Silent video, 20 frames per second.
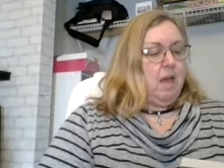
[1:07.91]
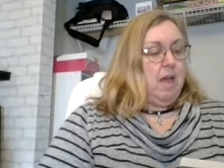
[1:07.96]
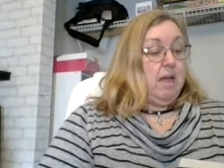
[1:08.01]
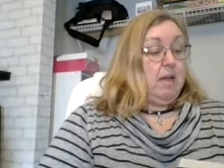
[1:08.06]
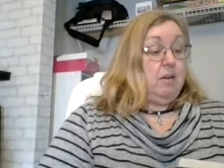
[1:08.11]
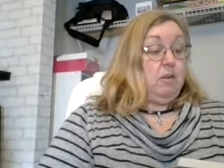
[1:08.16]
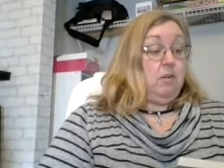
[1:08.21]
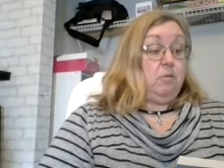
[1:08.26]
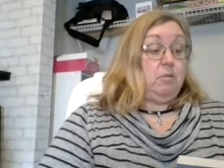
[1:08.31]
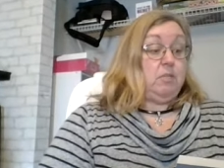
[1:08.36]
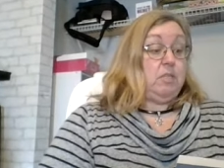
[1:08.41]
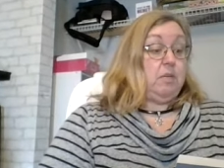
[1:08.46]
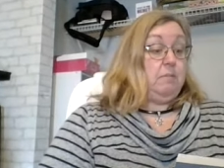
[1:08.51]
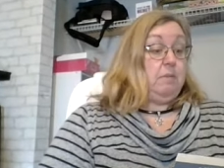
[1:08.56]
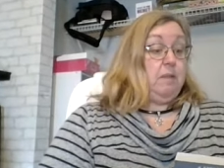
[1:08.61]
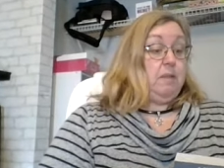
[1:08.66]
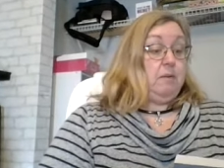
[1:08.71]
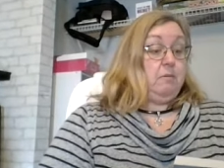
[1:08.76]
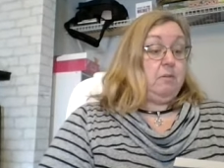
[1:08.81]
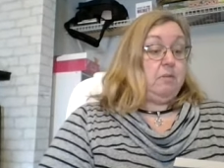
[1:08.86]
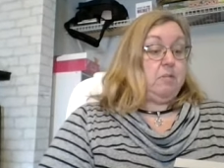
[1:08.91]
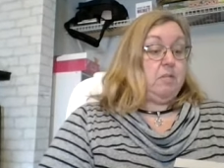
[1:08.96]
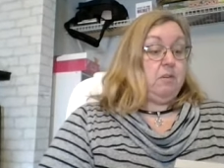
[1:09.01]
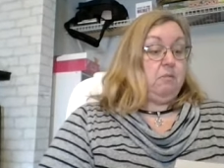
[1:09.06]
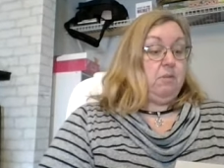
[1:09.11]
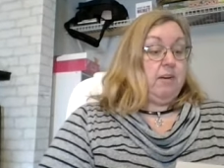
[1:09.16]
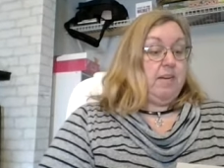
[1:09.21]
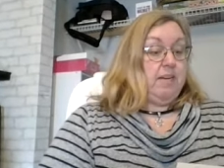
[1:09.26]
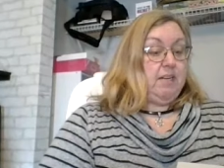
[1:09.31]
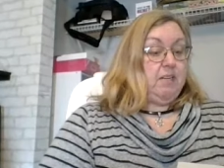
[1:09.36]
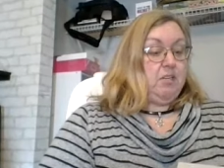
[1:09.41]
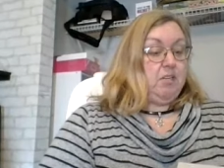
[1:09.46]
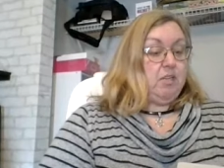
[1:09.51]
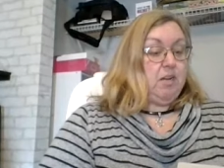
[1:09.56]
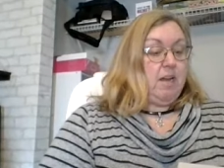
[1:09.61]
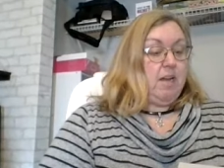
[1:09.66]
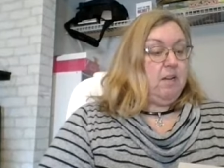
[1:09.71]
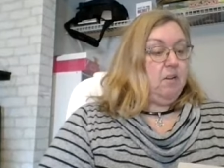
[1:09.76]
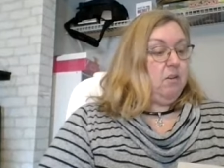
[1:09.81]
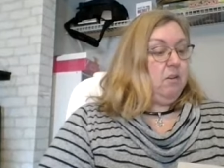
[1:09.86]
I knew Timothy was in a rage.
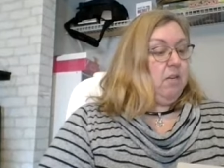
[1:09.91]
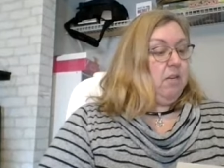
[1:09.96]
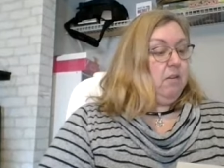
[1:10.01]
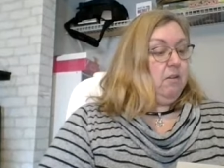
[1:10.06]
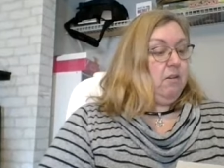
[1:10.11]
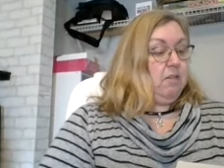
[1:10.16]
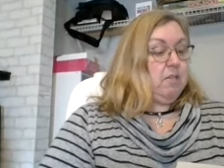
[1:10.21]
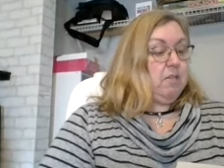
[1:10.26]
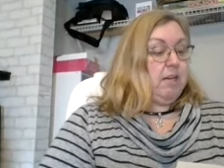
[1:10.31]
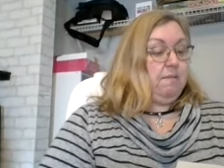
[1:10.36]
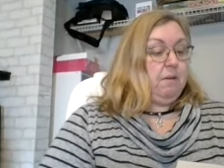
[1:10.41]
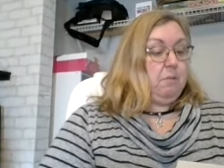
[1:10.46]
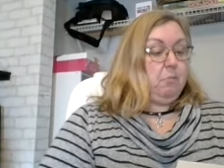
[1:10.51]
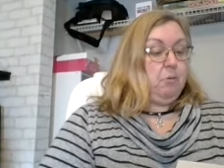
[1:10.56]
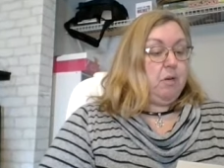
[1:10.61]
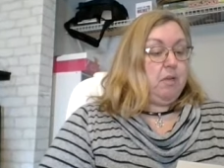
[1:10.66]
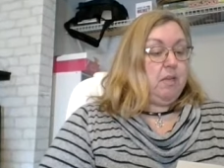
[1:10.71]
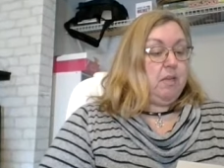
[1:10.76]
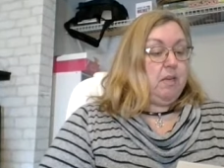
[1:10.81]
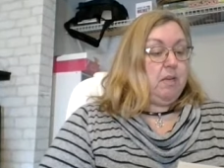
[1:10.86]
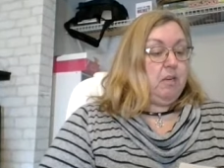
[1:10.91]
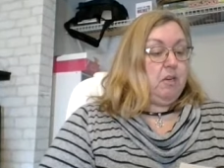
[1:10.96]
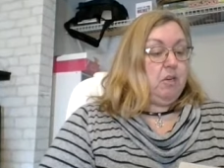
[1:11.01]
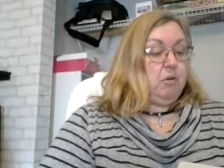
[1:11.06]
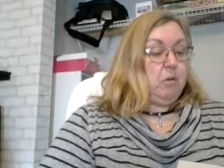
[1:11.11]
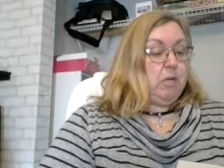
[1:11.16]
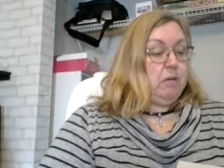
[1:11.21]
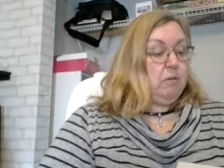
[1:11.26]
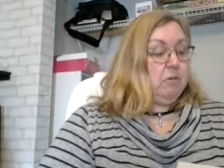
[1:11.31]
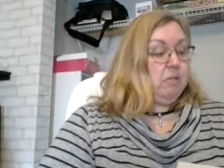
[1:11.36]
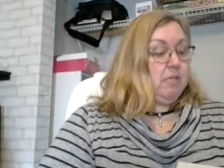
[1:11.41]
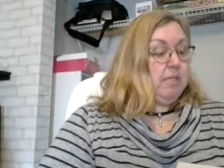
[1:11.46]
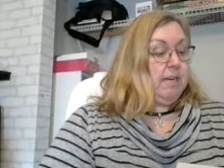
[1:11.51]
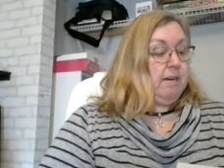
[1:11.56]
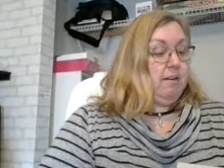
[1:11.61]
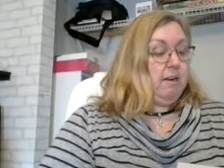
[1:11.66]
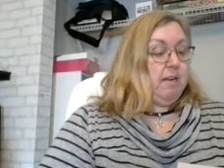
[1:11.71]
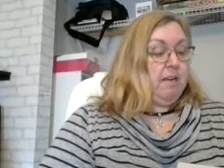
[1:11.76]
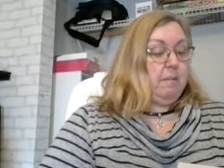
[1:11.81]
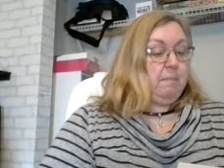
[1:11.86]
I could hear his heavy breathing and knew he was
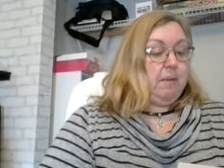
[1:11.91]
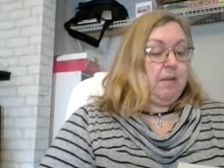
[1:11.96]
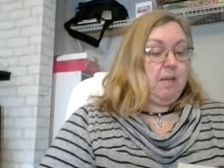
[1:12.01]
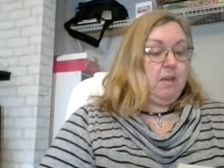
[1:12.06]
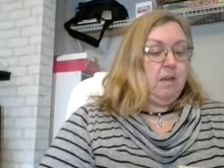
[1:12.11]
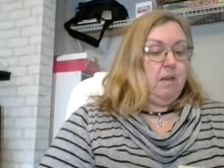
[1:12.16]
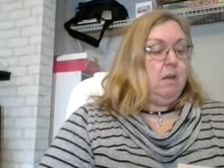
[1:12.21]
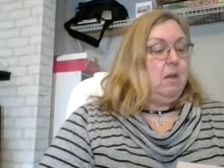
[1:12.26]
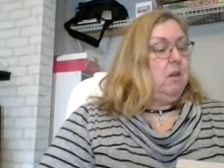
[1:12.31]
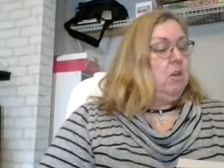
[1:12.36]
staring at me.